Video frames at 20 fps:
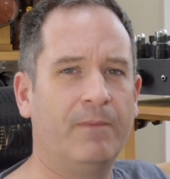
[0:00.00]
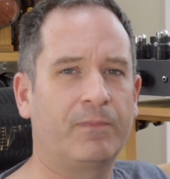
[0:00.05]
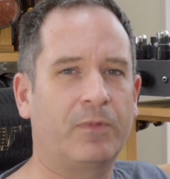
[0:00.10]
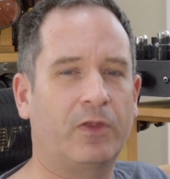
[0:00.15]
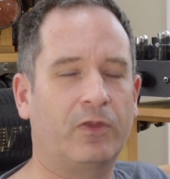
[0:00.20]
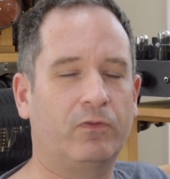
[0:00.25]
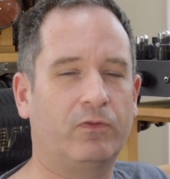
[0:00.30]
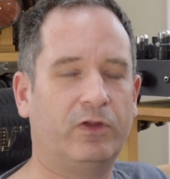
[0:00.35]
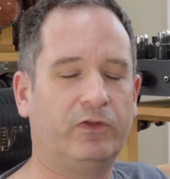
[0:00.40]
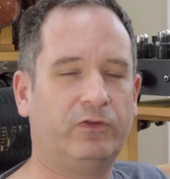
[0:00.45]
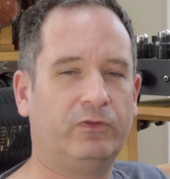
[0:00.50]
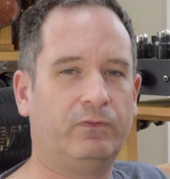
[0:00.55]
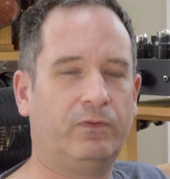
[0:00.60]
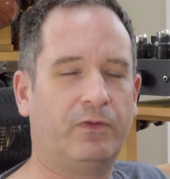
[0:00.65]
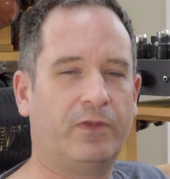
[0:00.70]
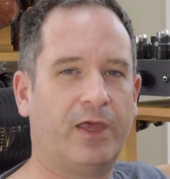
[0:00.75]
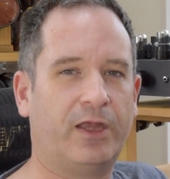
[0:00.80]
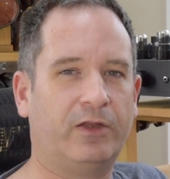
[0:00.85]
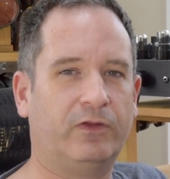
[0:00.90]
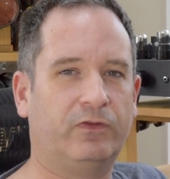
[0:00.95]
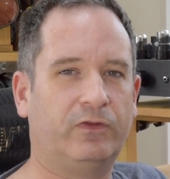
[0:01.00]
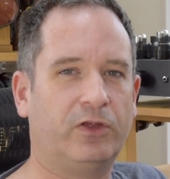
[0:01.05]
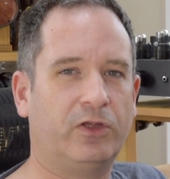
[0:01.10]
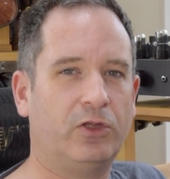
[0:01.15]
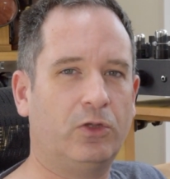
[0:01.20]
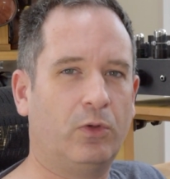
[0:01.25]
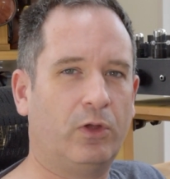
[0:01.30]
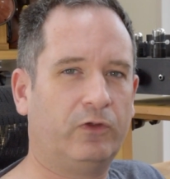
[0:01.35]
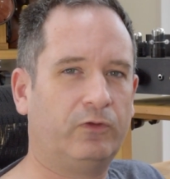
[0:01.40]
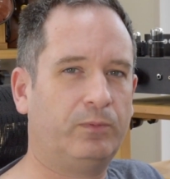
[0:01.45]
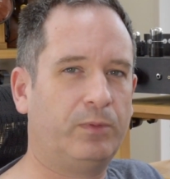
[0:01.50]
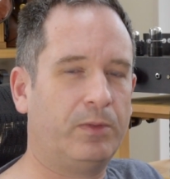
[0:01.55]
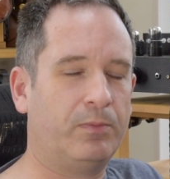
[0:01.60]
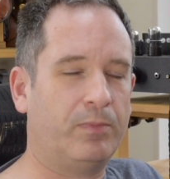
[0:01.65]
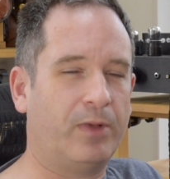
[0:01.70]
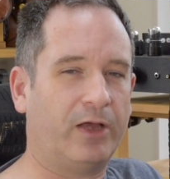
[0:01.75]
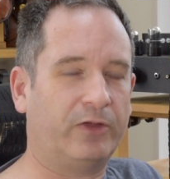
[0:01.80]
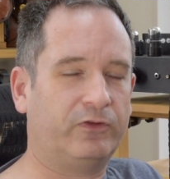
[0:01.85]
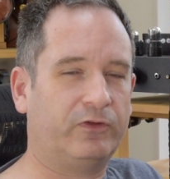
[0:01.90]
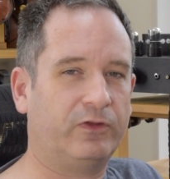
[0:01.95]
And the reason for that is the USB
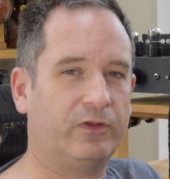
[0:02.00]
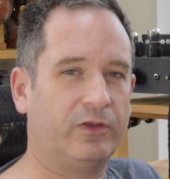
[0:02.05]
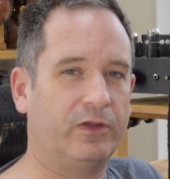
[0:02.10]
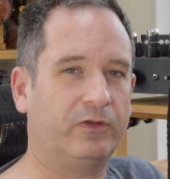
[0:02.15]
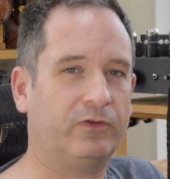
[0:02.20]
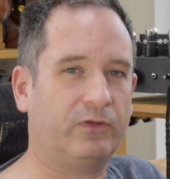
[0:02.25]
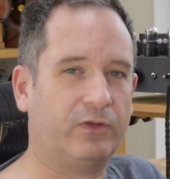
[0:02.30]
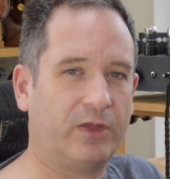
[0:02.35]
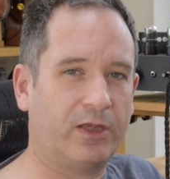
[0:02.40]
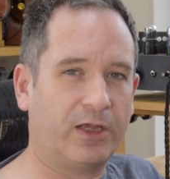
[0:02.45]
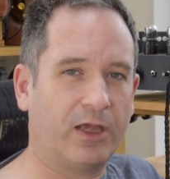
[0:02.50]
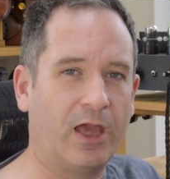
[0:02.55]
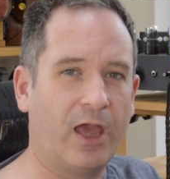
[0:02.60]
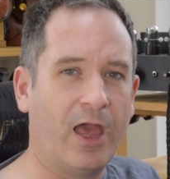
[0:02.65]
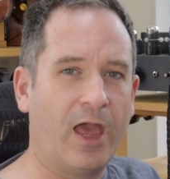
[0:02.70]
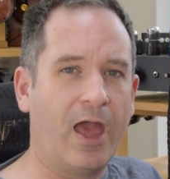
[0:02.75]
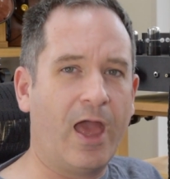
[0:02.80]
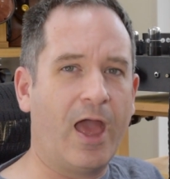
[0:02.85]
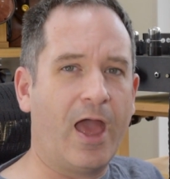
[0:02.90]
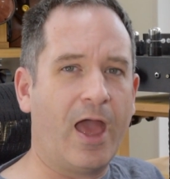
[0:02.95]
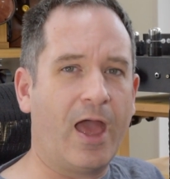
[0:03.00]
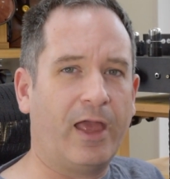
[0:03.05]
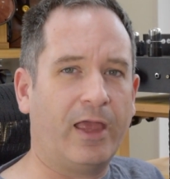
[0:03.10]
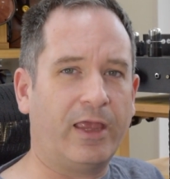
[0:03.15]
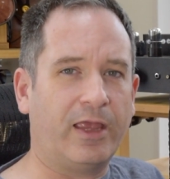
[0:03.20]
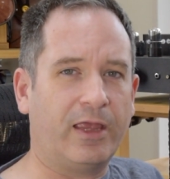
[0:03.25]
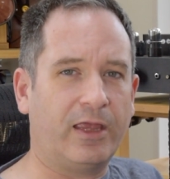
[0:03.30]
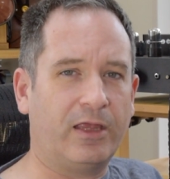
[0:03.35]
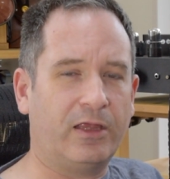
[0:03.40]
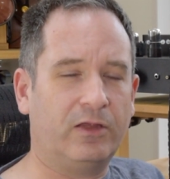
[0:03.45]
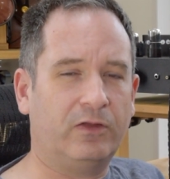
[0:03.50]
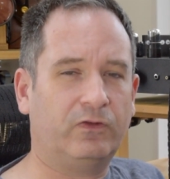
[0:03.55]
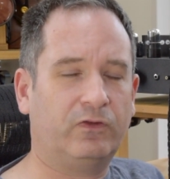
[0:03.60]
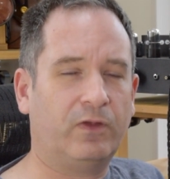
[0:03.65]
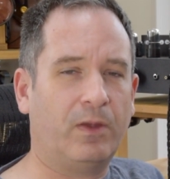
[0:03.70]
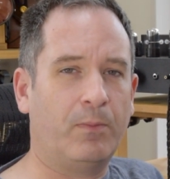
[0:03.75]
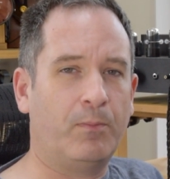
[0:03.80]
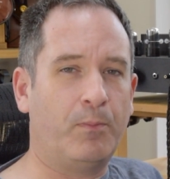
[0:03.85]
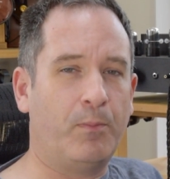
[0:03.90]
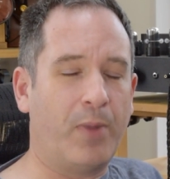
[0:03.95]
bus in this thing
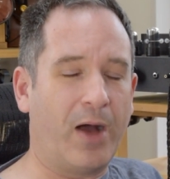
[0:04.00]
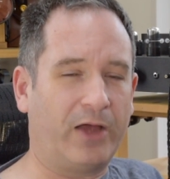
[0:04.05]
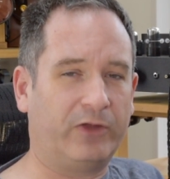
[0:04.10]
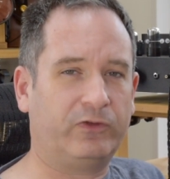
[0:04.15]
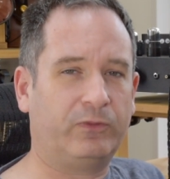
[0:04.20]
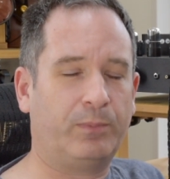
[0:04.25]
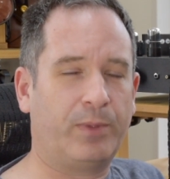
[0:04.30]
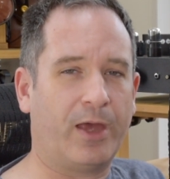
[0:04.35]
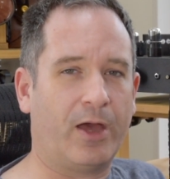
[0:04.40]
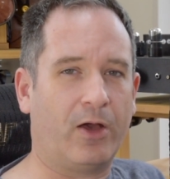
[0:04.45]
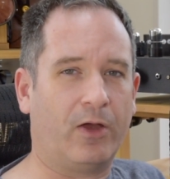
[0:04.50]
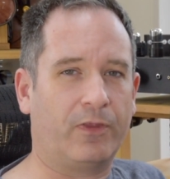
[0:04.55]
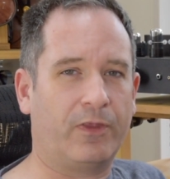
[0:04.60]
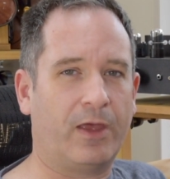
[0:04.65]
is bus powered.